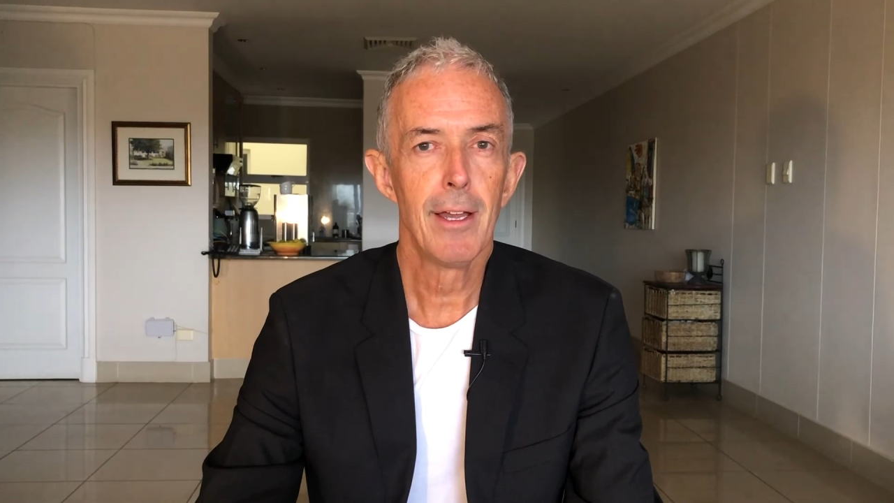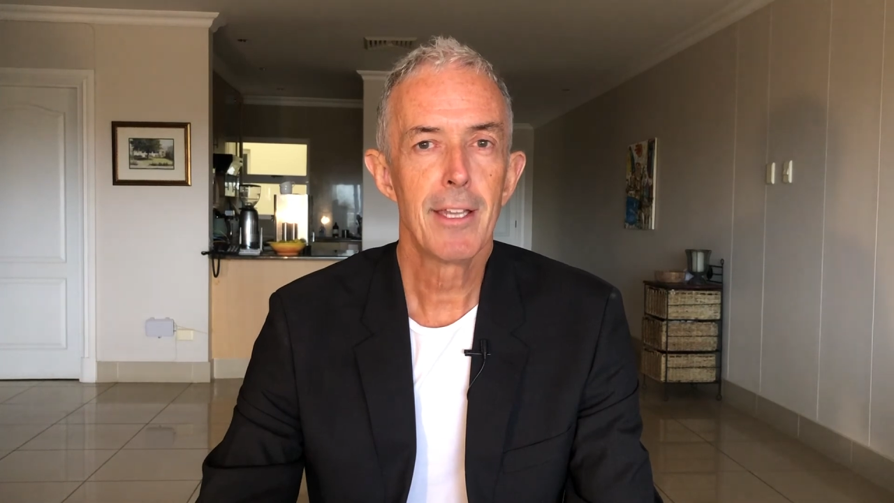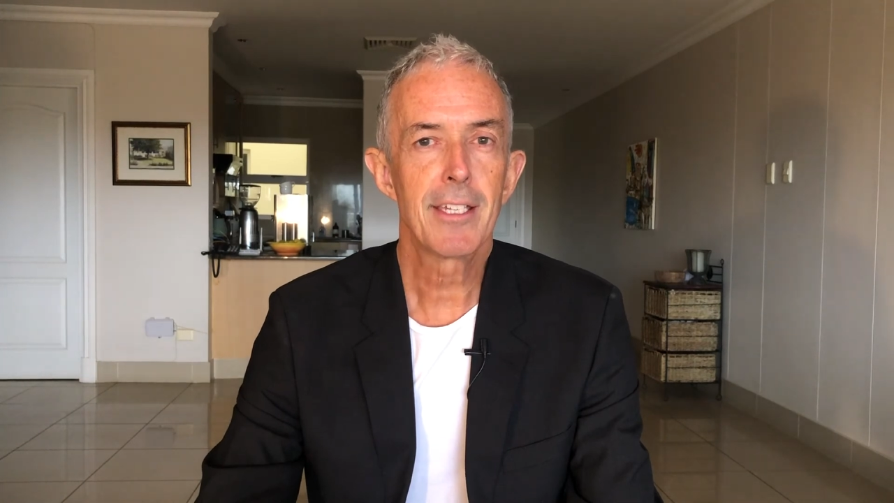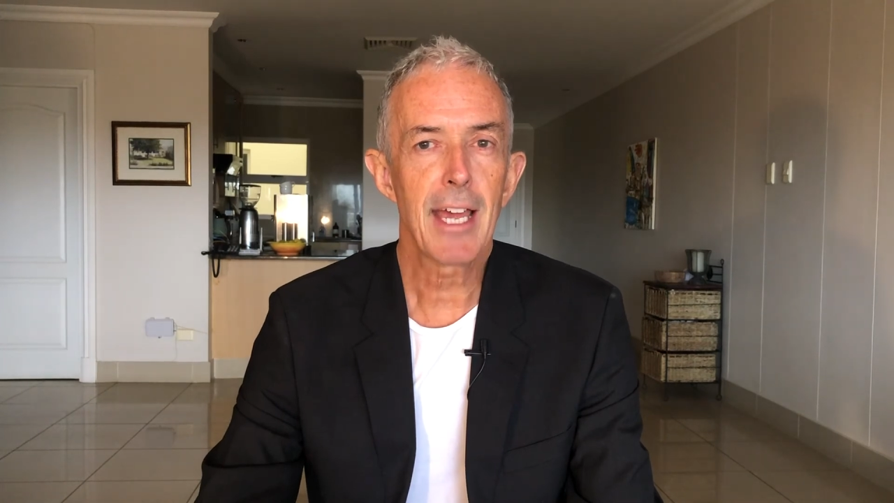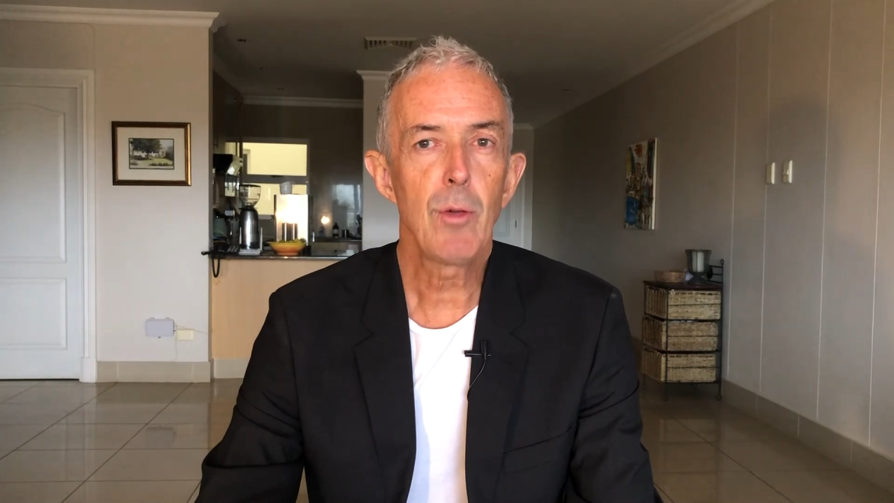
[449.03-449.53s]

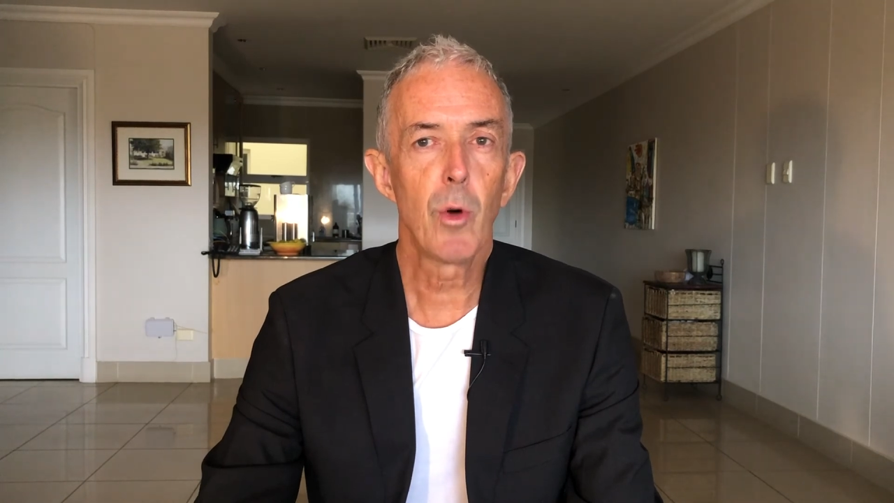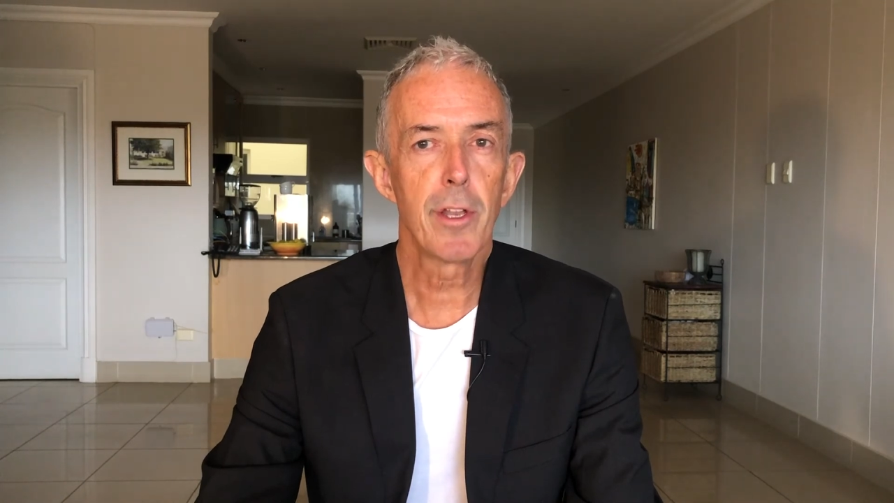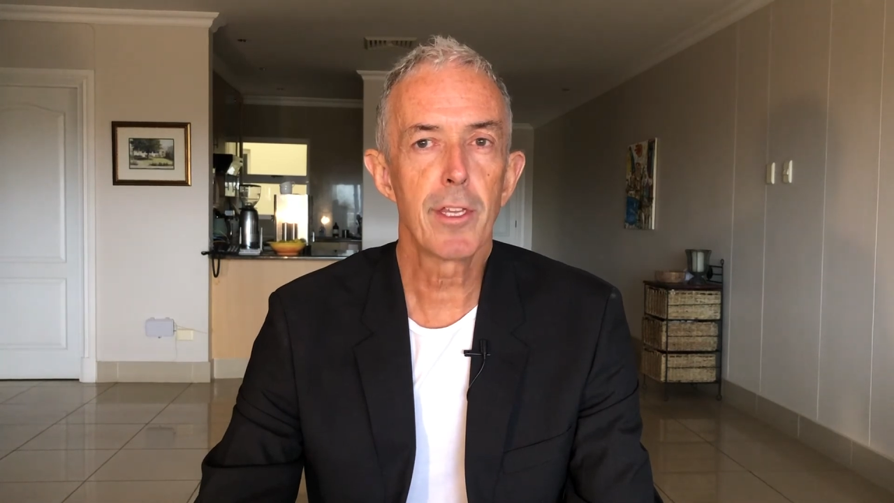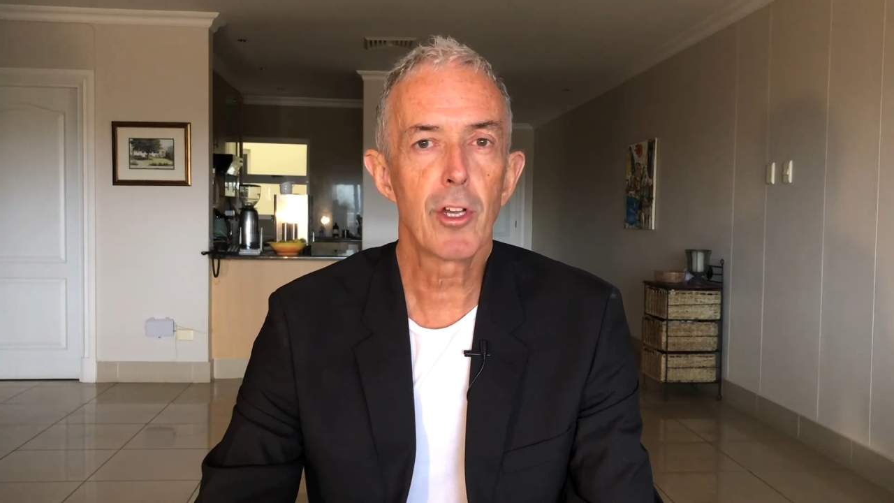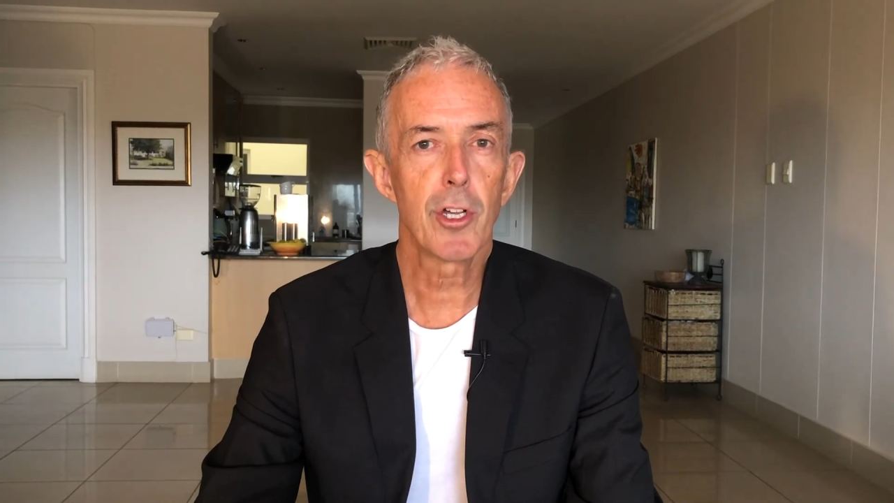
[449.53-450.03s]
say one of
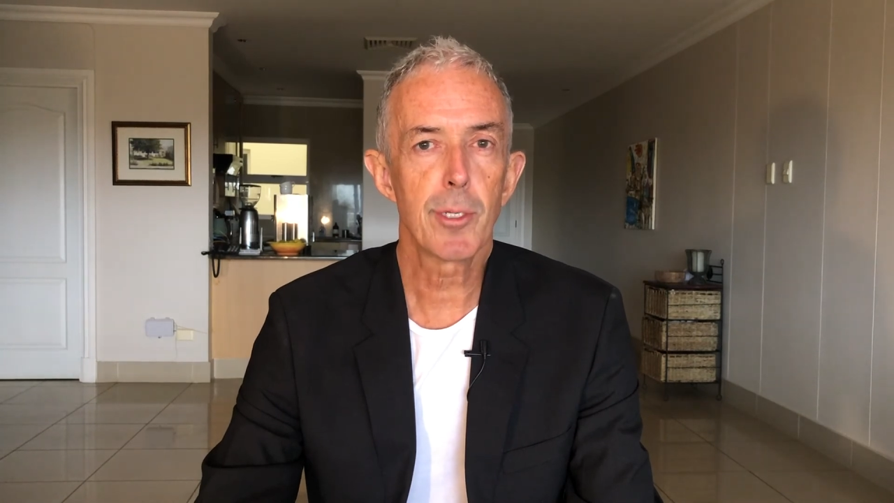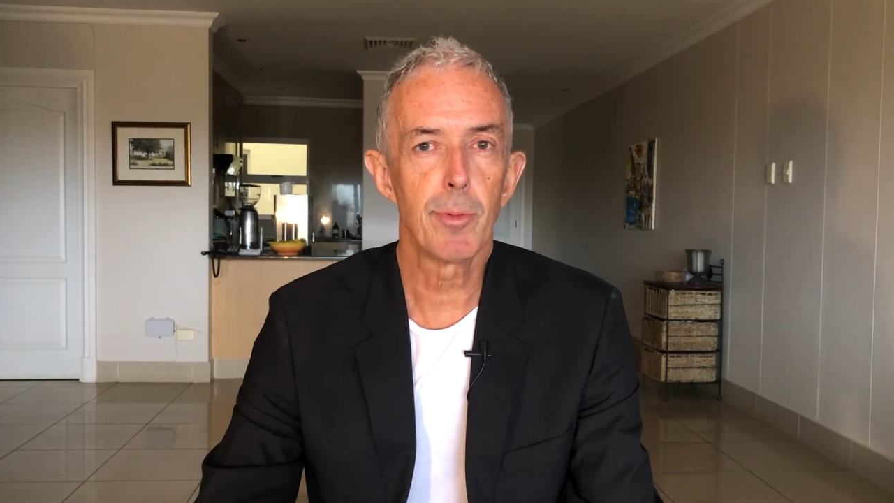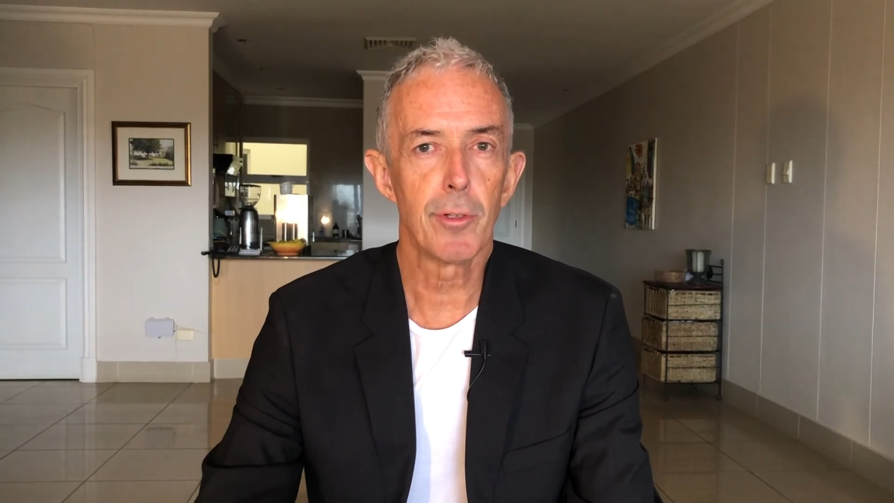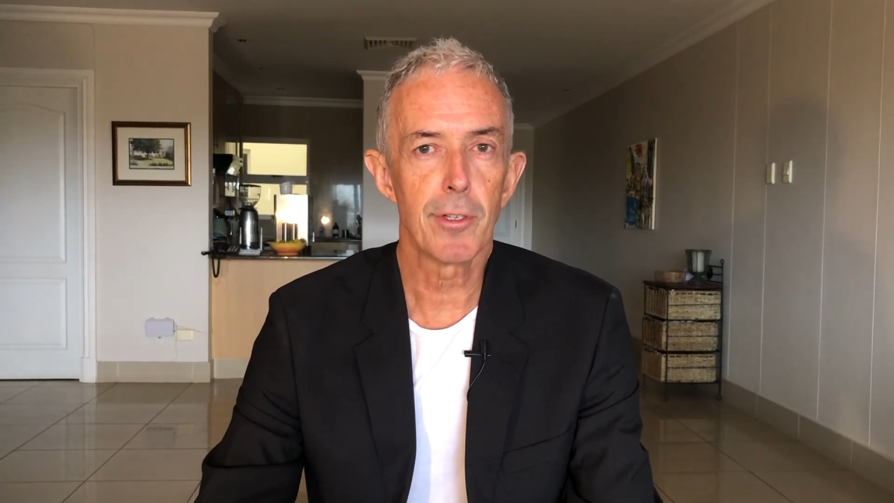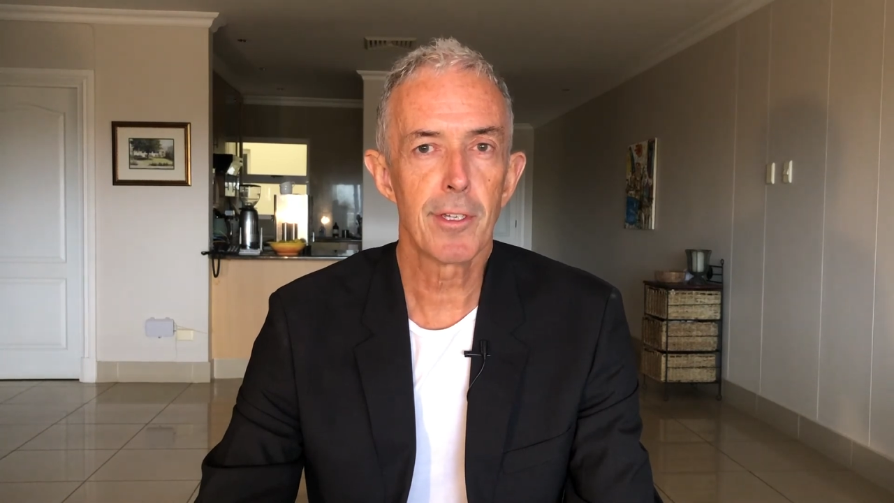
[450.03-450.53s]
the
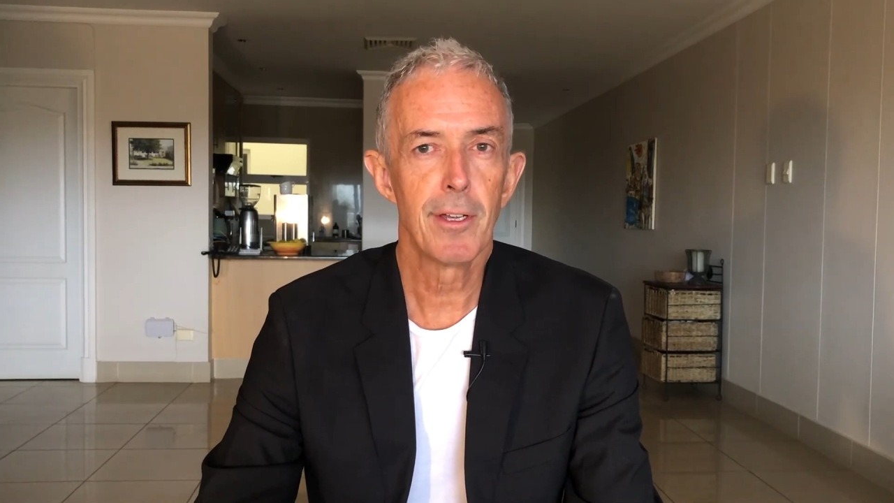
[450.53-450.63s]
Gospels.